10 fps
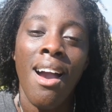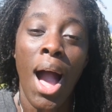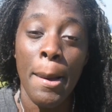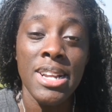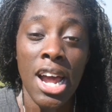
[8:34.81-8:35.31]

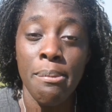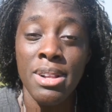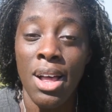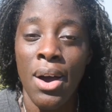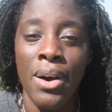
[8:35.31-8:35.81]
comment down
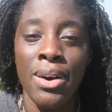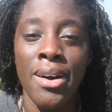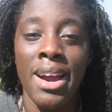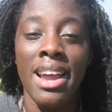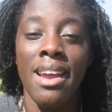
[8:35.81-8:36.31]
below
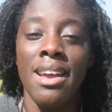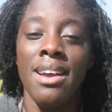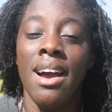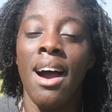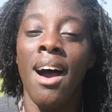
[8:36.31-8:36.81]
or
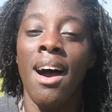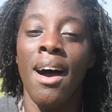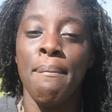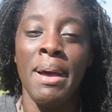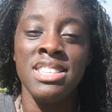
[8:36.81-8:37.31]

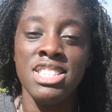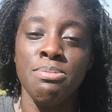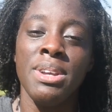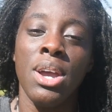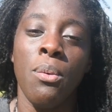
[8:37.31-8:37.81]
uh,
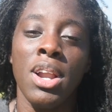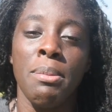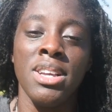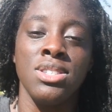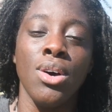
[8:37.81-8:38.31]
message me in one
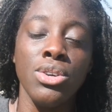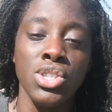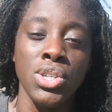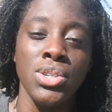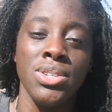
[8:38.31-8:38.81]
of my
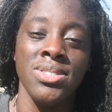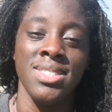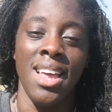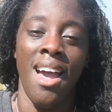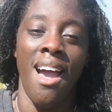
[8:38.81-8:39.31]

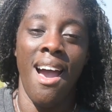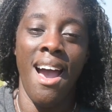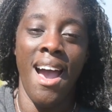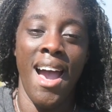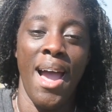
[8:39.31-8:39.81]
socials.
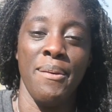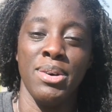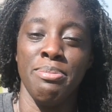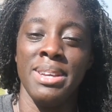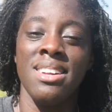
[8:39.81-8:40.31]
I
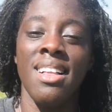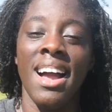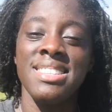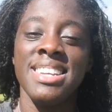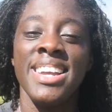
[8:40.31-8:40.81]
would be
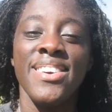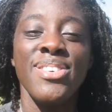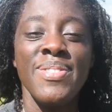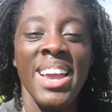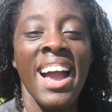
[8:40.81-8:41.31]
glad to hear
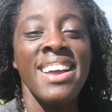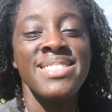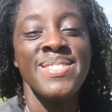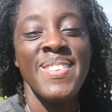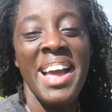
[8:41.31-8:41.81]
from you
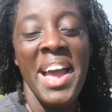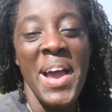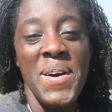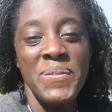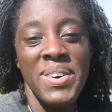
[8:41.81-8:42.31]
guys.
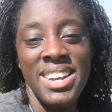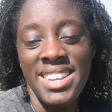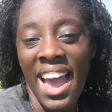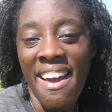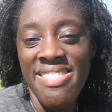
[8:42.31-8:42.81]
But
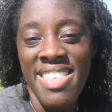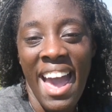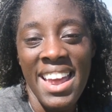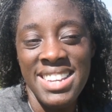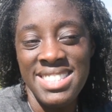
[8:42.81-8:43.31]
yeah,
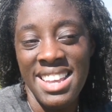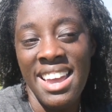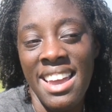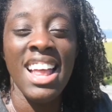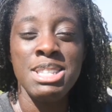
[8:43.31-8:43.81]
that is
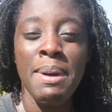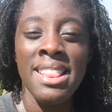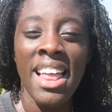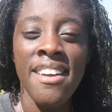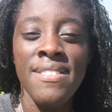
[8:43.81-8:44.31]
it. That's my
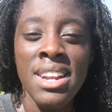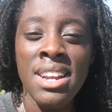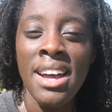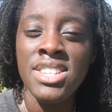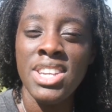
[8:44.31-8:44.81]
life in a
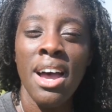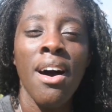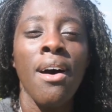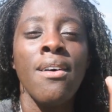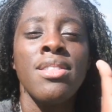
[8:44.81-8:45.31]

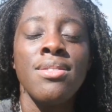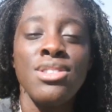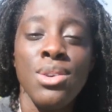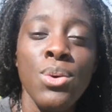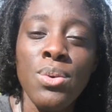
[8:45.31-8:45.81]
nutshell.
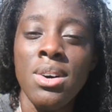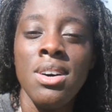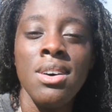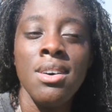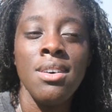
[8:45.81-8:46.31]

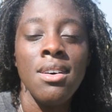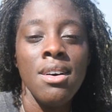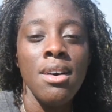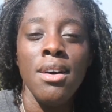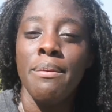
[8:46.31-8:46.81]
School,
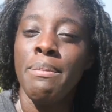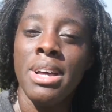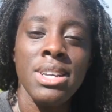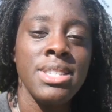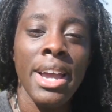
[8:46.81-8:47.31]

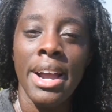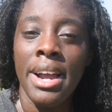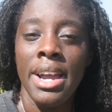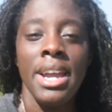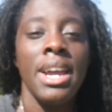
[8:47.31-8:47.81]

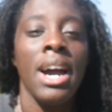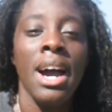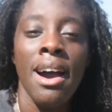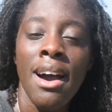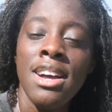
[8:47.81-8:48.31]
military,
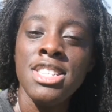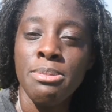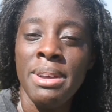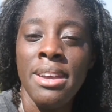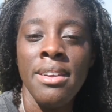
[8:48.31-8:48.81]

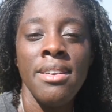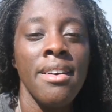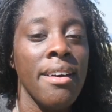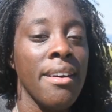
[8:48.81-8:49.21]
husband,